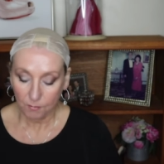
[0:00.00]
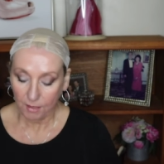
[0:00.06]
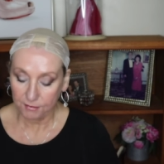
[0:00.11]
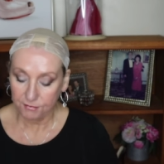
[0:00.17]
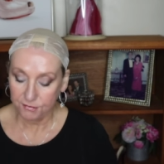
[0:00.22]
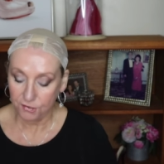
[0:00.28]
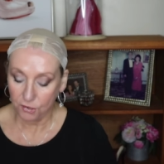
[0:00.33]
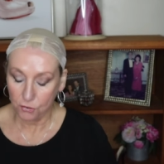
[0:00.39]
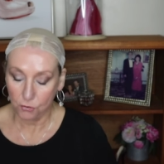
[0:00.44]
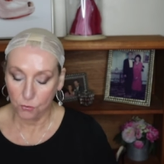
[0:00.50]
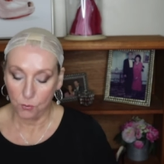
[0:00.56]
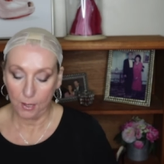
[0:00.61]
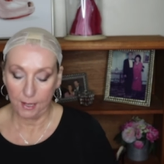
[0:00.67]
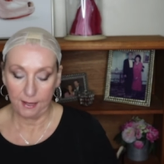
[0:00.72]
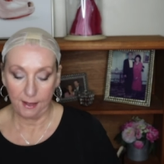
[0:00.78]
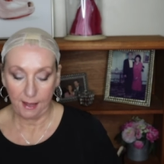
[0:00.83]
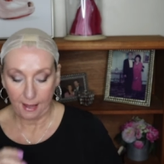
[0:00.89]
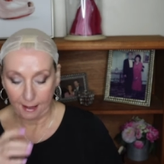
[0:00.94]
So
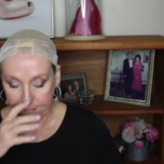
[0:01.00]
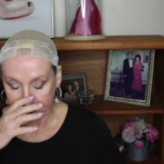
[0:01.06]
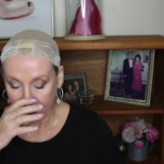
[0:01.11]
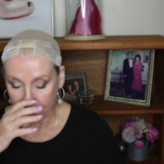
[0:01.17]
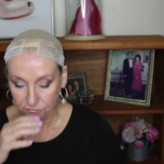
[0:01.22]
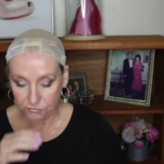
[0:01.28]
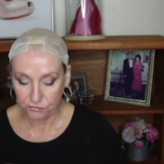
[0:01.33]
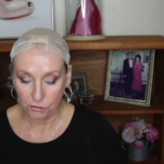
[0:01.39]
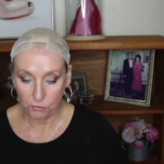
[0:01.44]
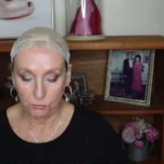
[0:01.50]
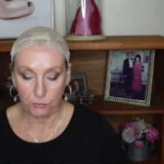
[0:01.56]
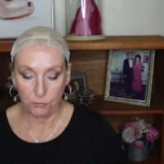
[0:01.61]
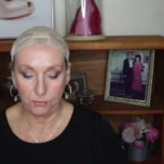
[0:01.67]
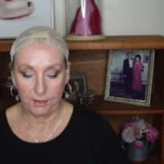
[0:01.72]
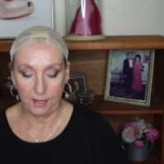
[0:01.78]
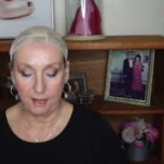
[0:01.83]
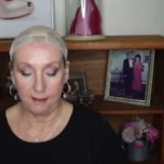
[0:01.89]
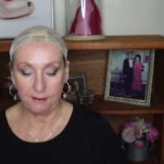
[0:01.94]
as I show you
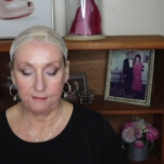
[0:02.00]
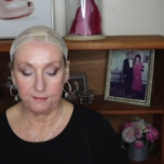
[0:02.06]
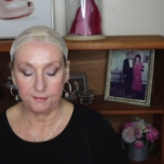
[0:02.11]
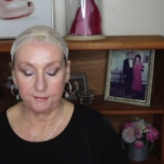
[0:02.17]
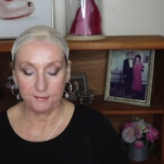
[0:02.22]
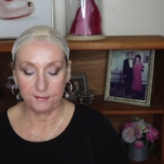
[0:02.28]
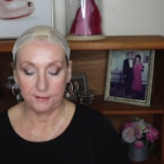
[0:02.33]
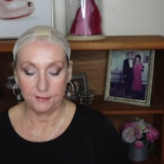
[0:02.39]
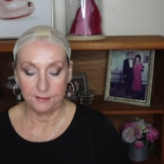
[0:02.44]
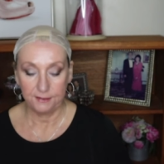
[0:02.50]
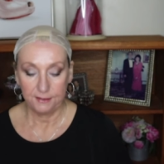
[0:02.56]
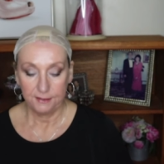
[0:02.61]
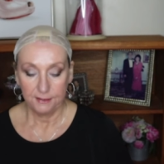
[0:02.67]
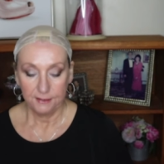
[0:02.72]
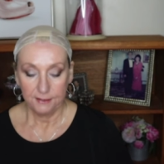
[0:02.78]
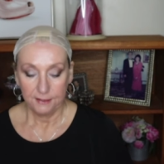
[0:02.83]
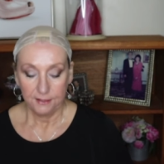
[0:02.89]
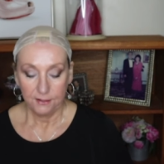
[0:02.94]
this,
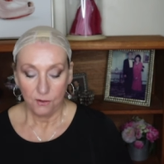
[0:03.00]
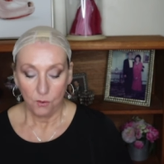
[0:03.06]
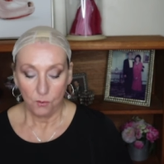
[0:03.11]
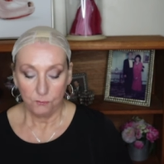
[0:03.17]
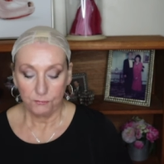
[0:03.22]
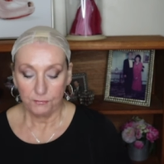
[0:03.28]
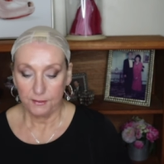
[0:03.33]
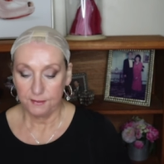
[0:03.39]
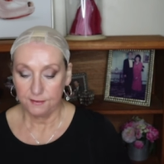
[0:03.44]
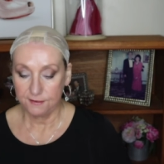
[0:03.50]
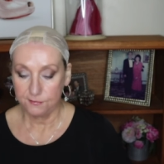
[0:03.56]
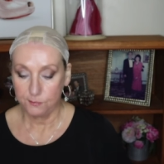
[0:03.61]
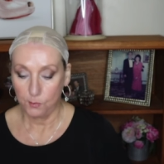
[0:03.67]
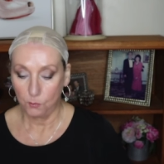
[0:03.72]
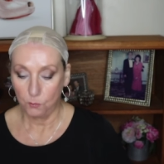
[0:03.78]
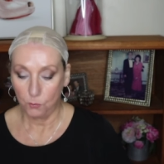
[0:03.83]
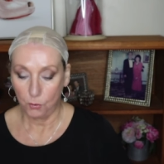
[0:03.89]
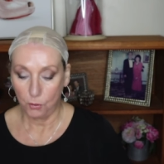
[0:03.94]
Hopefully this
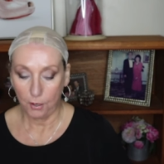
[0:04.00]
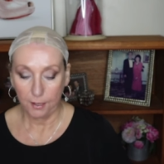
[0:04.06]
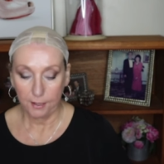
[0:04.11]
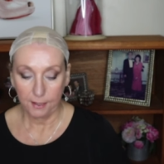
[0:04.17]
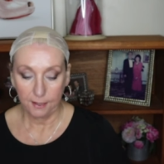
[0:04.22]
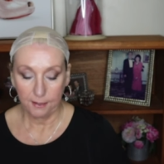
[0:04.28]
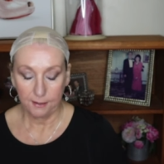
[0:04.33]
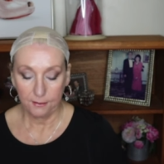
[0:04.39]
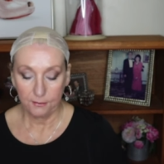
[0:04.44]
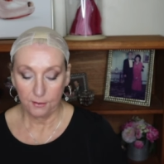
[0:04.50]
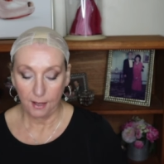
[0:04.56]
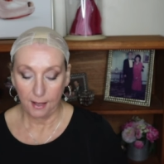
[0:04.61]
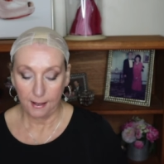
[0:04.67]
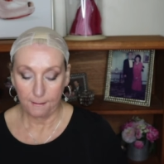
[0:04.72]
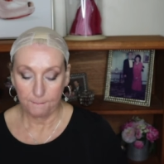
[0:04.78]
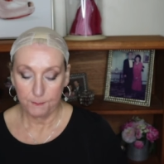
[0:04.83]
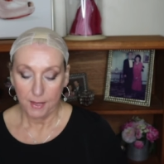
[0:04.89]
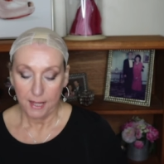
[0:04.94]
will work.
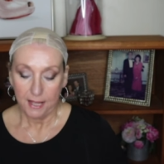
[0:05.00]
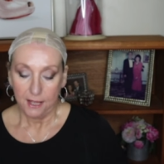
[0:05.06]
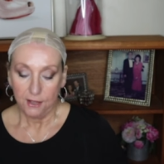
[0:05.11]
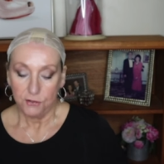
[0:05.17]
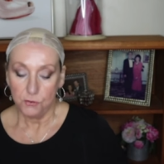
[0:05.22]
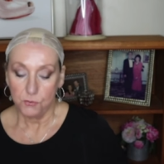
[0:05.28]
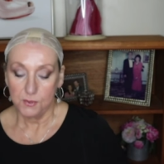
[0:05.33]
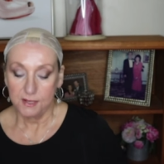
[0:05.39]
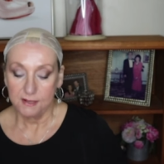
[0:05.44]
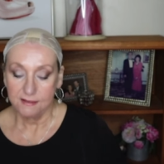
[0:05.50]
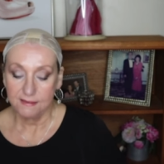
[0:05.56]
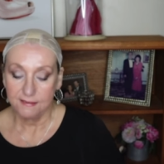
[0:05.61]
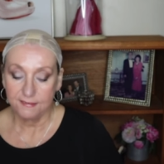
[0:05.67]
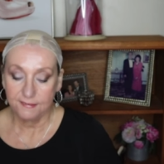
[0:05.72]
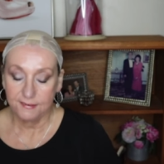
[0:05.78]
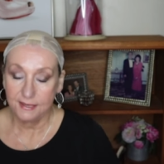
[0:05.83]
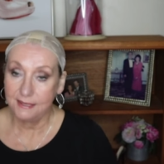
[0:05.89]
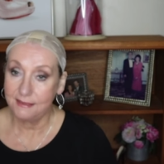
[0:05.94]
Um, you can
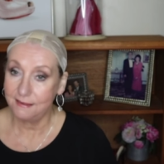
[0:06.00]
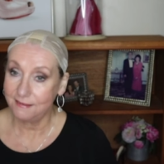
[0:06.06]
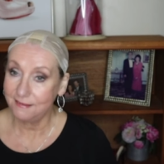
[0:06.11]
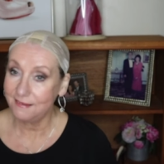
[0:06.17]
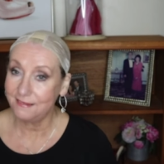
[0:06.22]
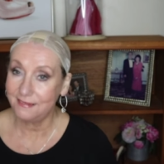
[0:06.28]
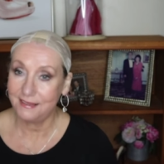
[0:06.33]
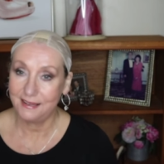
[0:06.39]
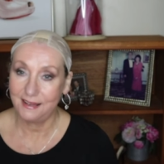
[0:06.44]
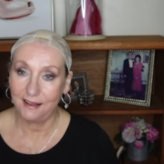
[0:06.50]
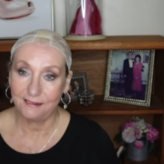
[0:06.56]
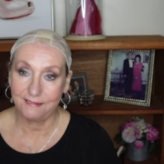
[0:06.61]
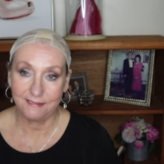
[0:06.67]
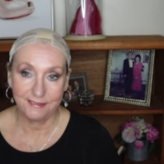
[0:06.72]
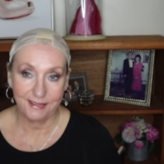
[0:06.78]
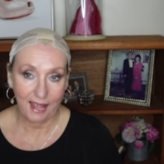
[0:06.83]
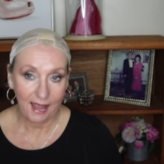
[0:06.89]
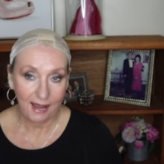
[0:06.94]
see this is the
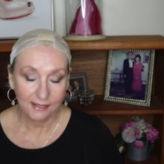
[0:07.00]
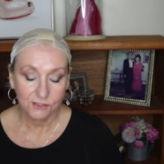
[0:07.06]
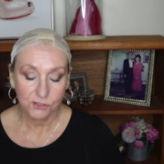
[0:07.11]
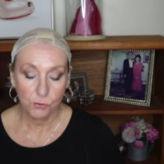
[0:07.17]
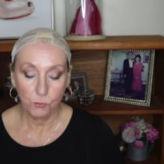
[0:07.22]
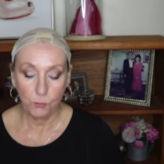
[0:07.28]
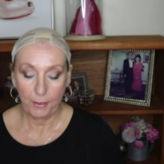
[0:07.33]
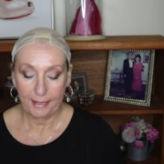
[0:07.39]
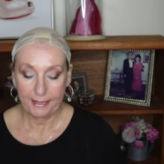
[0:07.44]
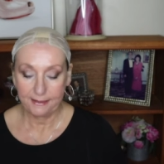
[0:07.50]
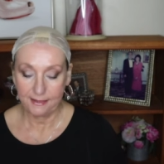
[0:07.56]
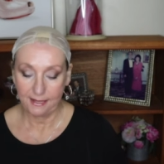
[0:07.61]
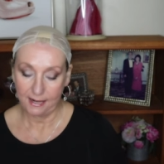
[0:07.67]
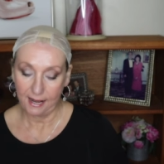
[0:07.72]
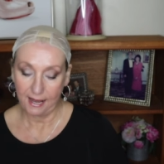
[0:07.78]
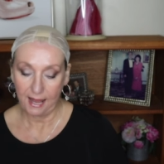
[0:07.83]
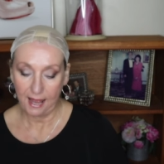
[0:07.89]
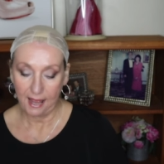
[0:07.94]
exact wig
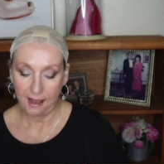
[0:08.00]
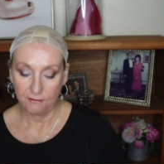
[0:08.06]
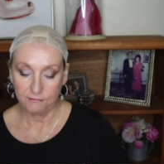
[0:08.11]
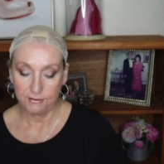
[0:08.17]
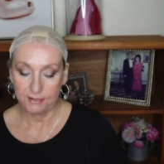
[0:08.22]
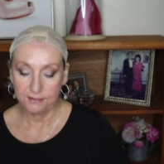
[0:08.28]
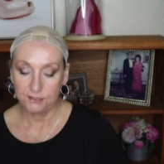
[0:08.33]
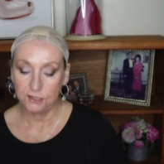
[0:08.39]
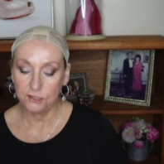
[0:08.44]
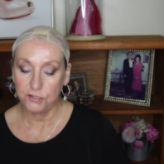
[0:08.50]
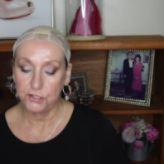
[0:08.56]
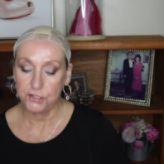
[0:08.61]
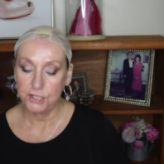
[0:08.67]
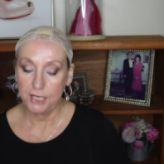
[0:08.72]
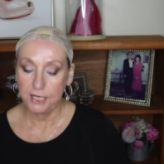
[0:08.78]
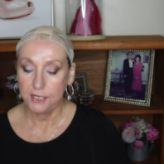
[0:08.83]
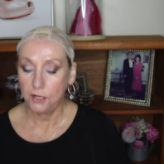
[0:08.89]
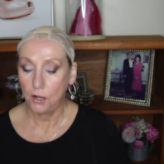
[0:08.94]
that I have. It's
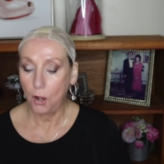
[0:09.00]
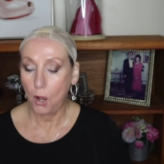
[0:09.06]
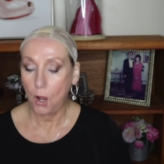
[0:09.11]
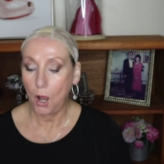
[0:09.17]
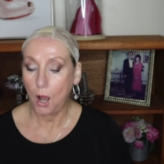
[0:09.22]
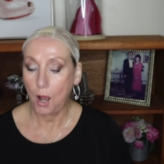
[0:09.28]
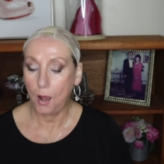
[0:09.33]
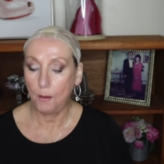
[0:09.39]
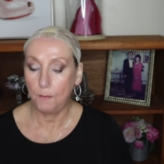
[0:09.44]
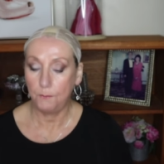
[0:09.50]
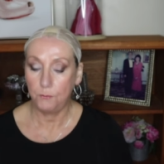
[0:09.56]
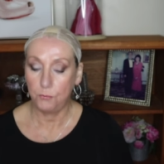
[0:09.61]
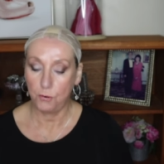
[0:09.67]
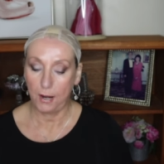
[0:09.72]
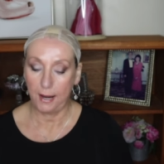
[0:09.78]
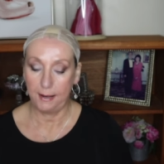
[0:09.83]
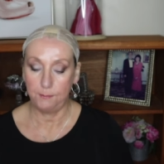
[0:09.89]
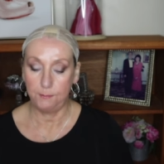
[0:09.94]
chic
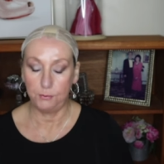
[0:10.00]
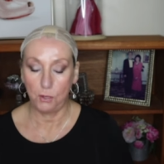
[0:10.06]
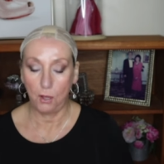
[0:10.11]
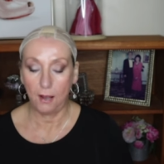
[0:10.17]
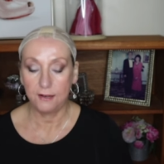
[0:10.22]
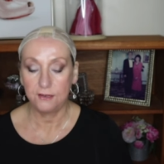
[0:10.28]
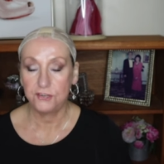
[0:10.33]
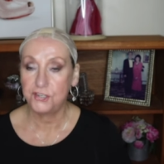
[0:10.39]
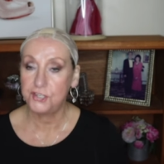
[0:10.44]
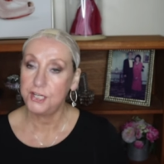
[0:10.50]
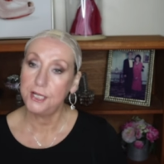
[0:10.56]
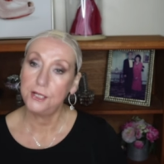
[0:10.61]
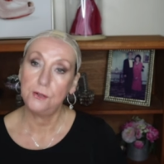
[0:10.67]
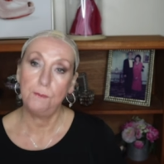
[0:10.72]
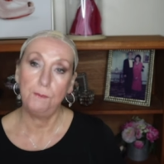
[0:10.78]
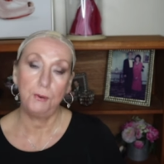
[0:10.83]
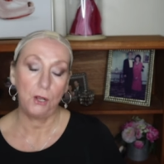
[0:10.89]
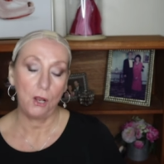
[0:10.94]
ombre, blonde,
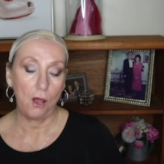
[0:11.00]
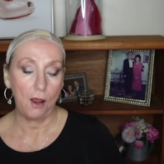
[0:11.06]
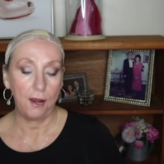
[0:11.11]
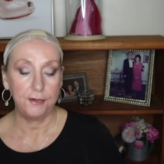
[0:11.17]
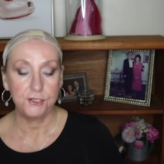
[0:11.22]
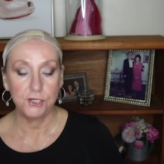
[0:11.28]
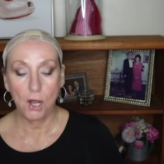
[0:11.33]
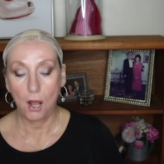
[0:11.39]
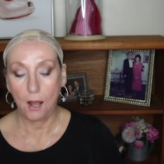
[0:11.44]
chic blonde